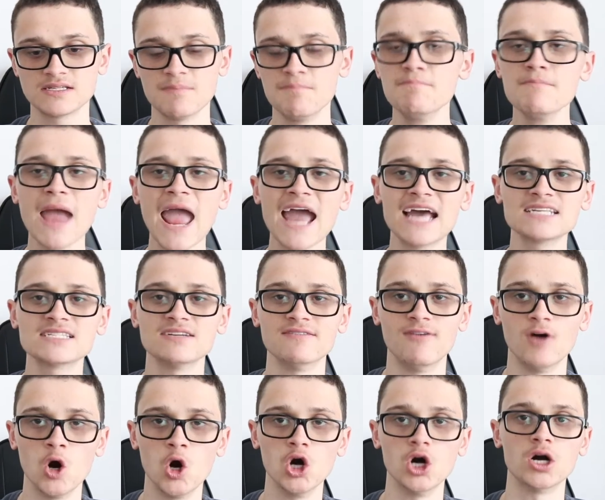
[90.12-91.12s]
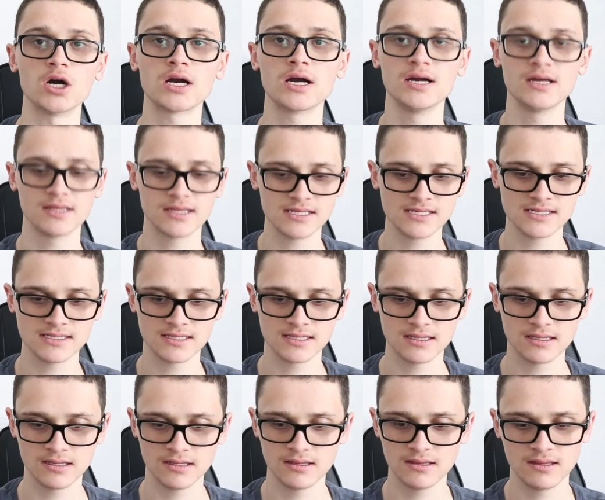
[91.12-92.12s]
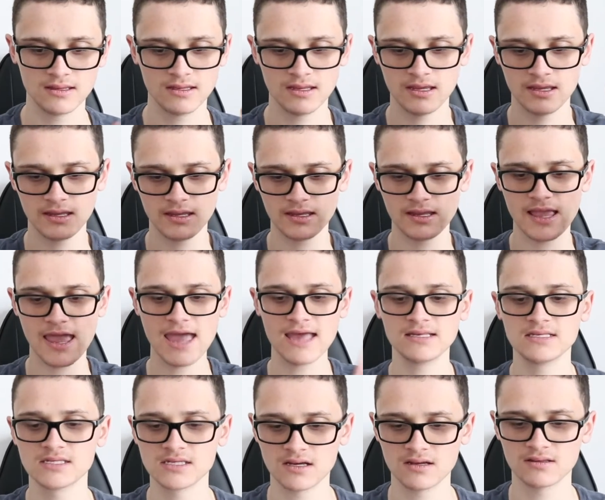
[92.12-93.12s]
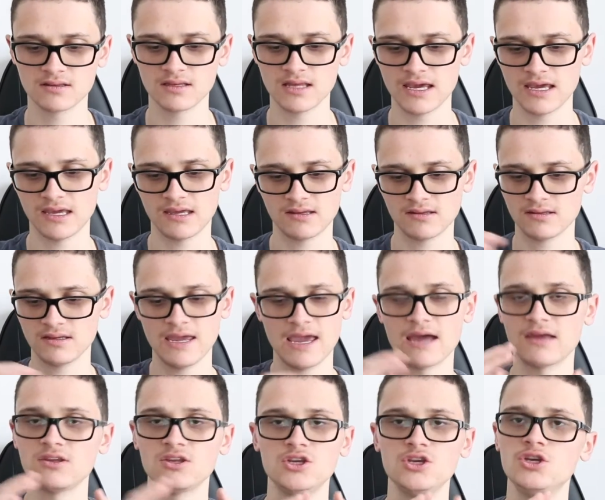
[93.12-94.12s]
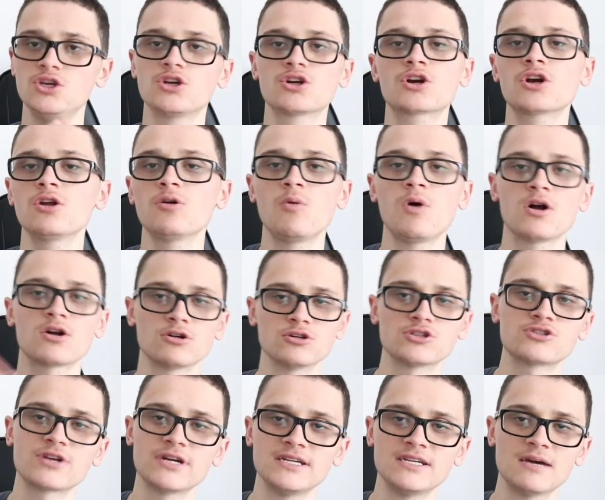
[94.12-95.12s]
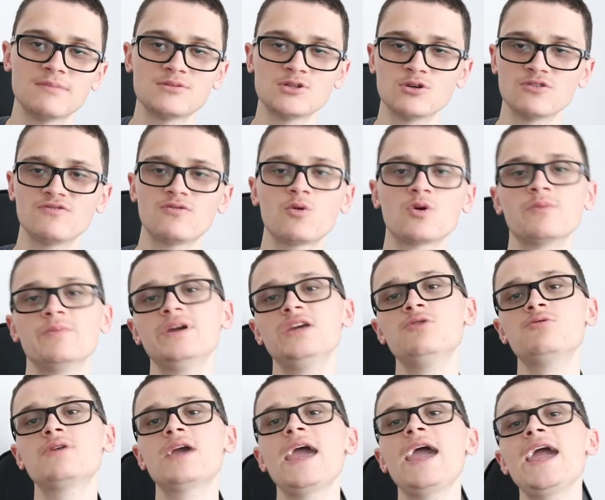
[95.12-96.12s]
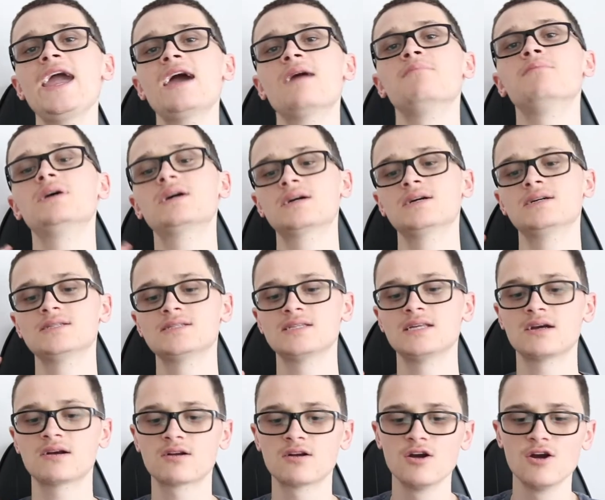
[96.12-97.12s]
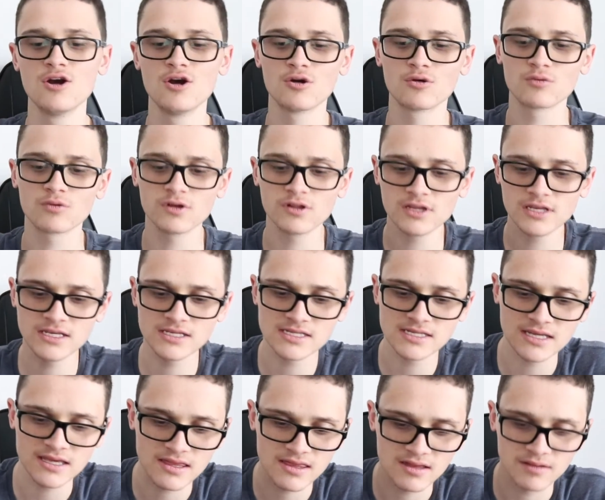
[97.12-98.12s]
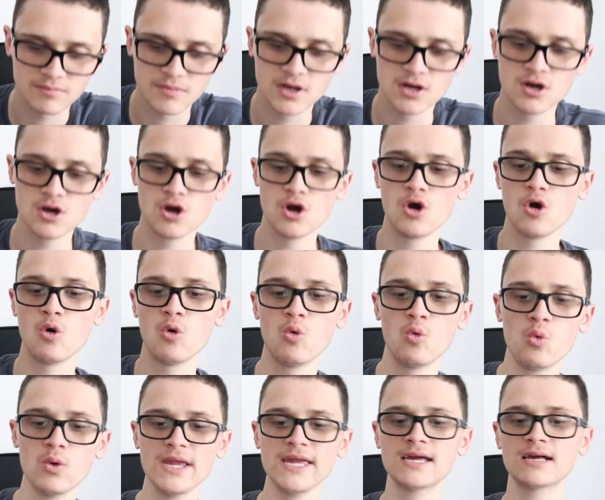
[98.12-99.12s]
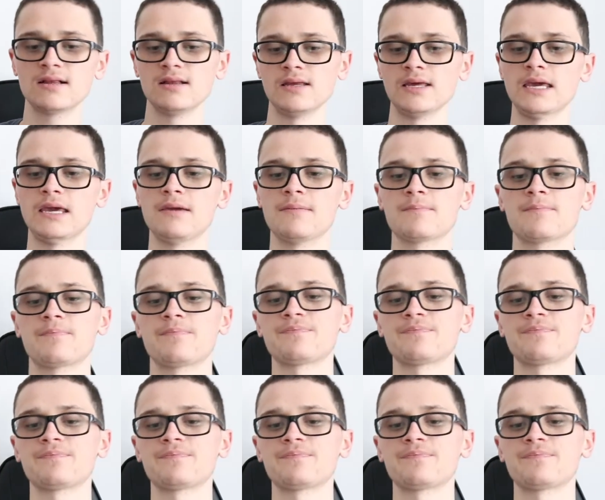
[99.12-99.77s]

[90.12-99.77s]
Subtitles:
a massive hook. It ends on, like, yeah, you're gonna wanna go straight into episode four, but you can't because they're releasing them weekly.